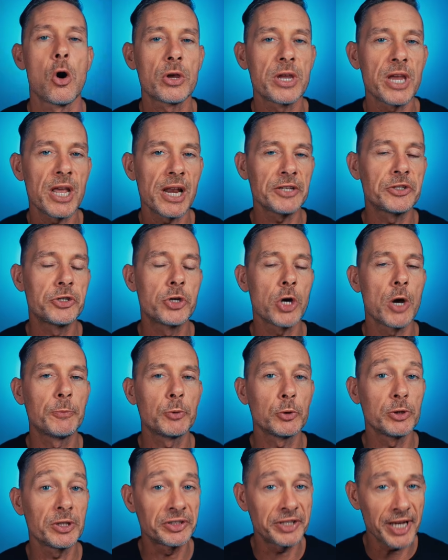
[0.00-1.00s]
Okay, let's jump
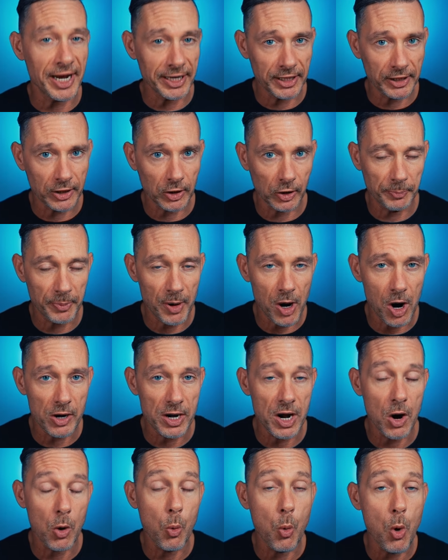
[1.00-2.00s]
to the technical part
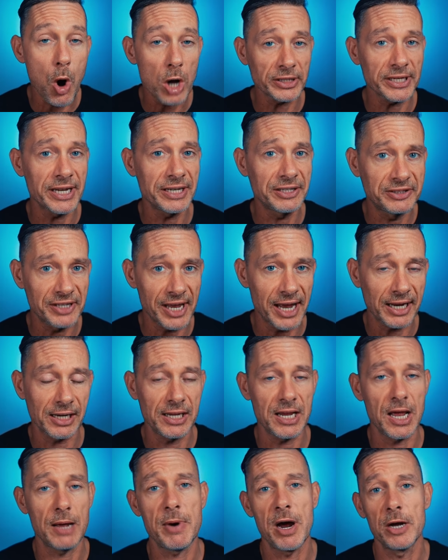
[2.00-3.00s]
now. What
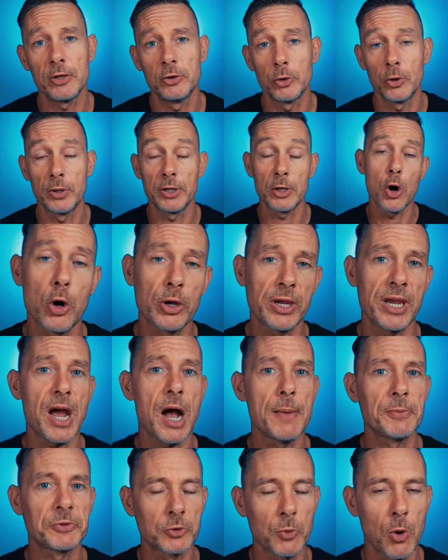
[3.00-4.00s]
exactly am I doing? Okay,
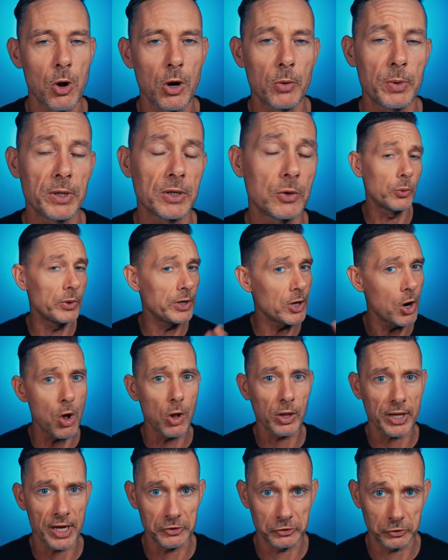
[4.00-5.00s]
I'm swallowing. We
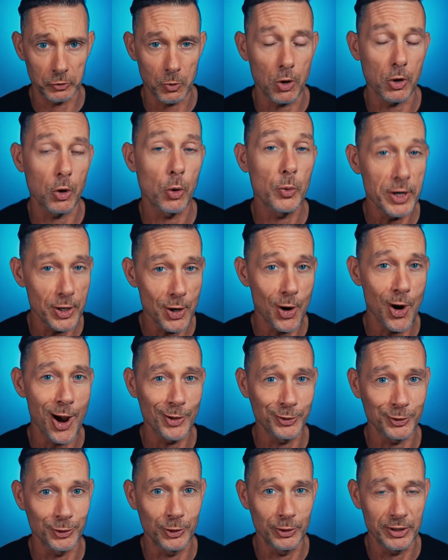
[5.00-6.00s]
all can swallow. We know
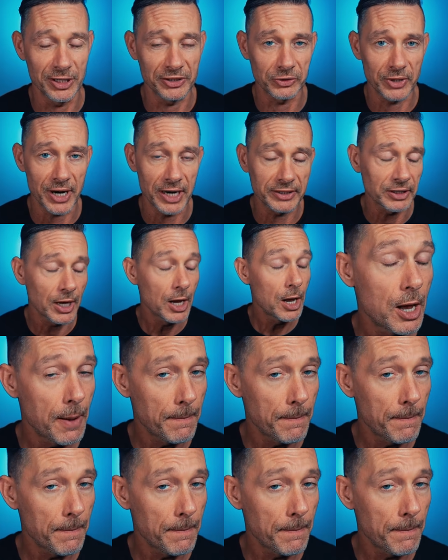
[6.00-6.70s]
how to do this, right?